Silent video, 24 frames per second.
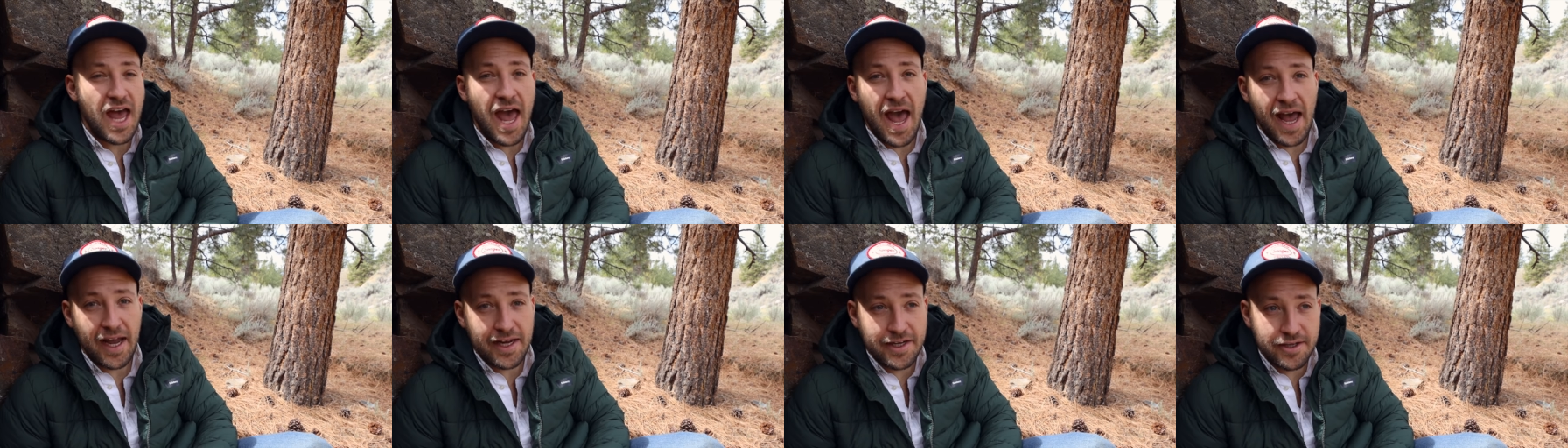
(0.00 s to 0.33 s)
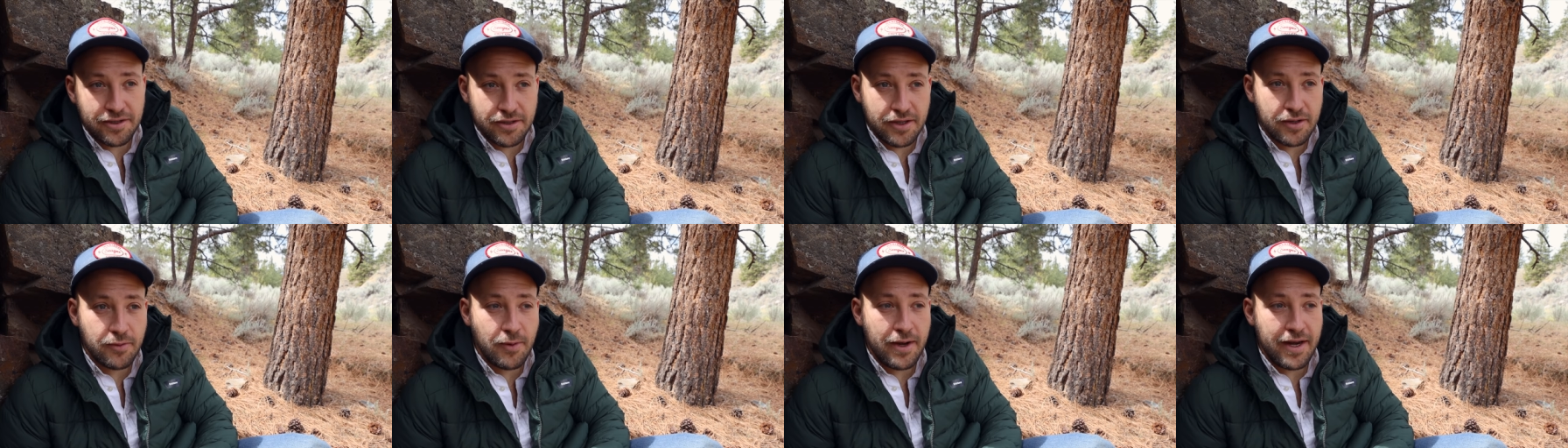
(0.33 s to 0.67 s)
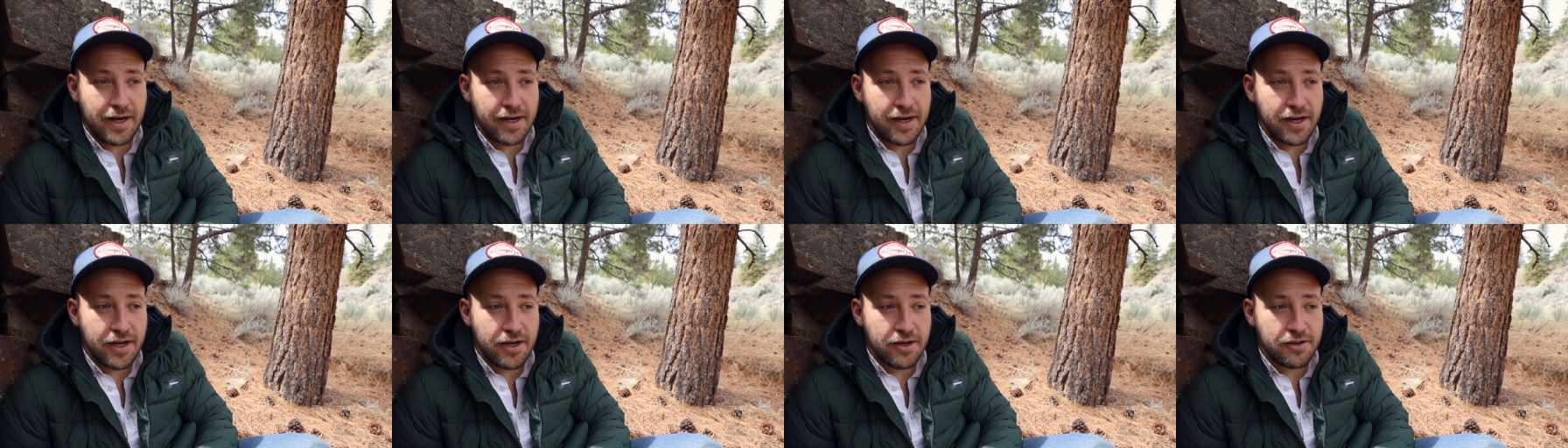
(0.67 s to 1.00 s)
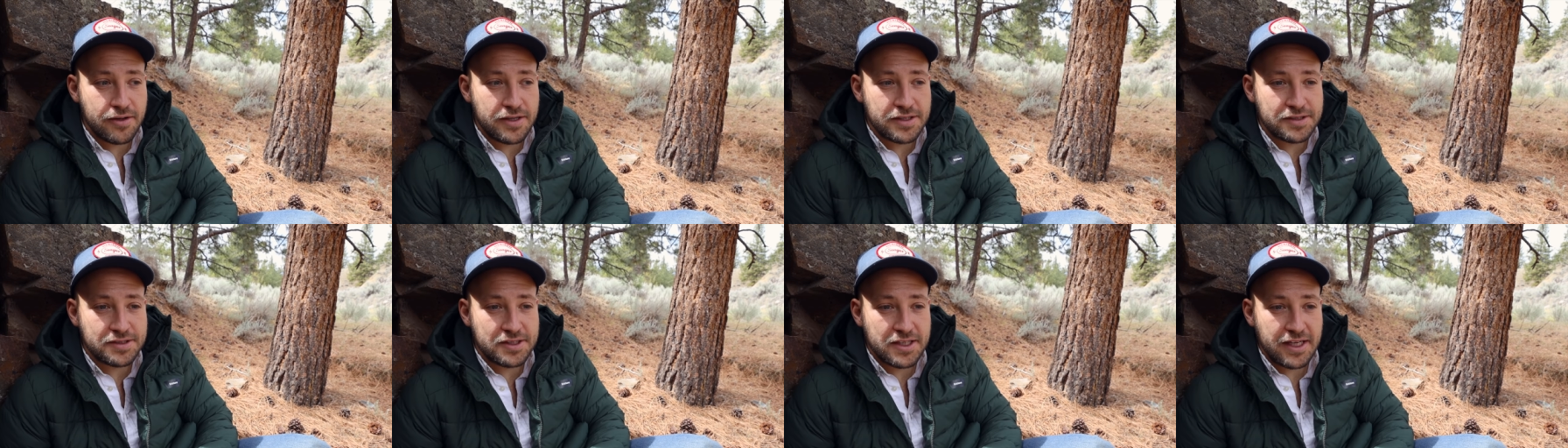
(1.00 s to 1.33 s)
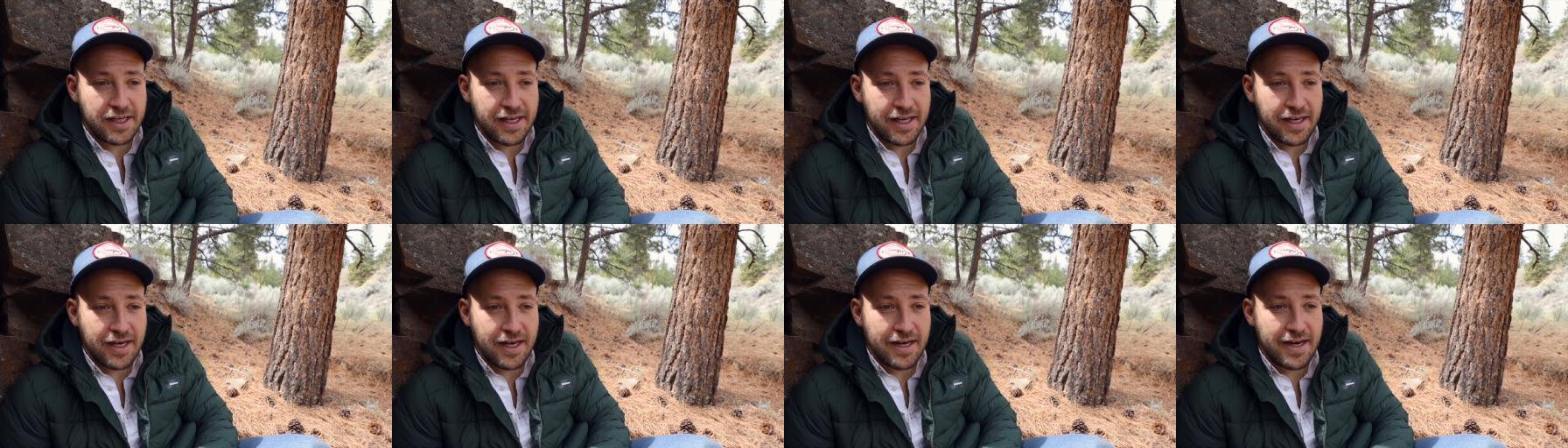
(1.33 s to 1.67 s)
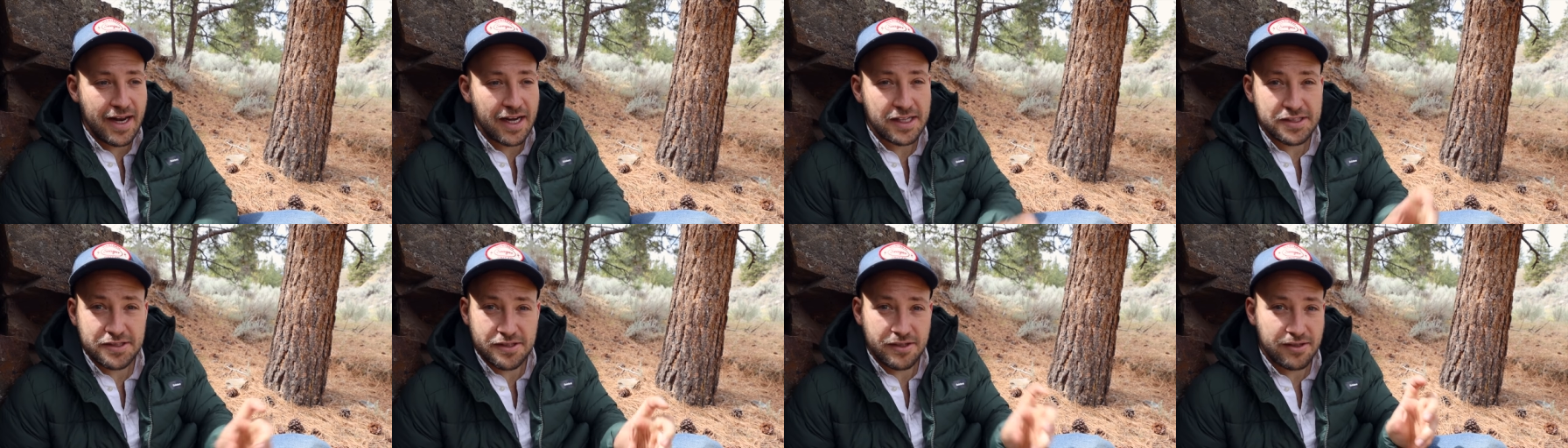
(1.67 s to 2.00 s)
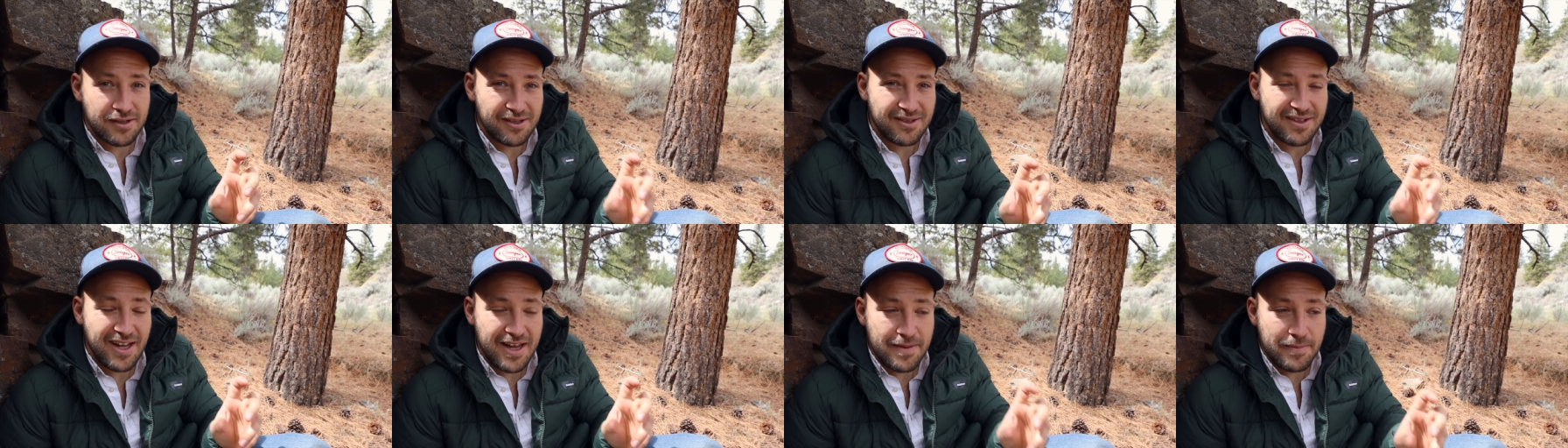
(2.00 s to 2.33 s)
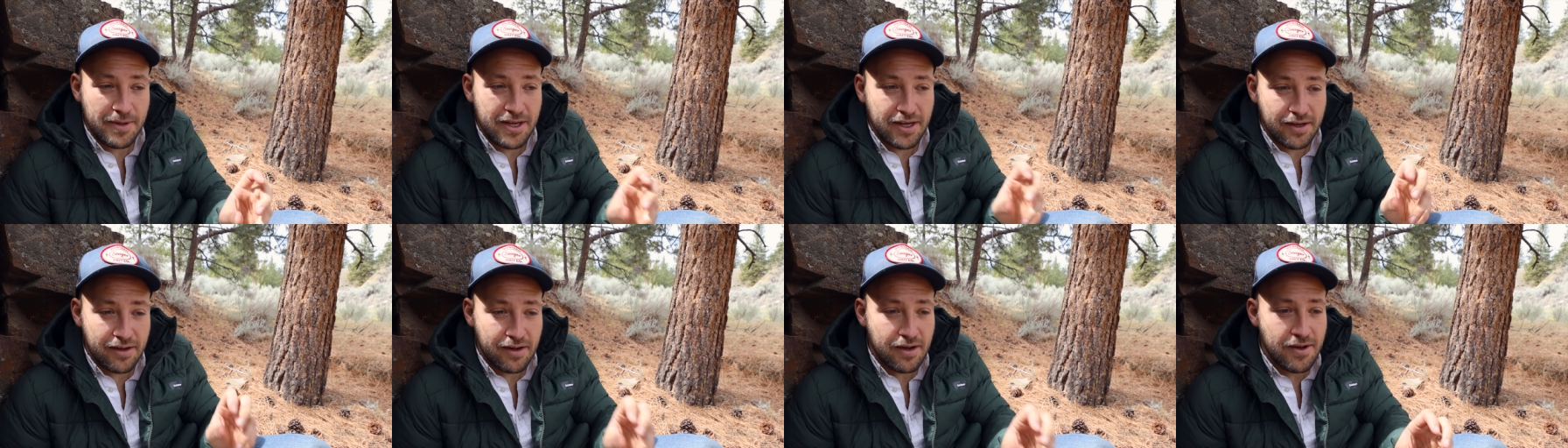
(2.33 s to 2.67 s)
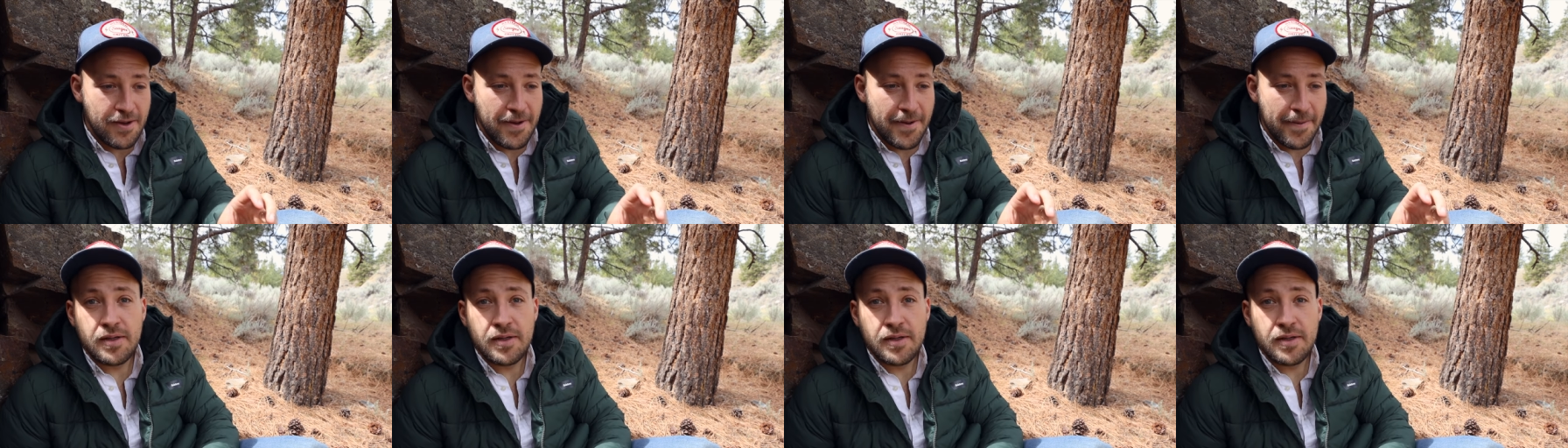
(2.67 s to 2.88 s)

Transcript: accurate way to go is to get an external light meter,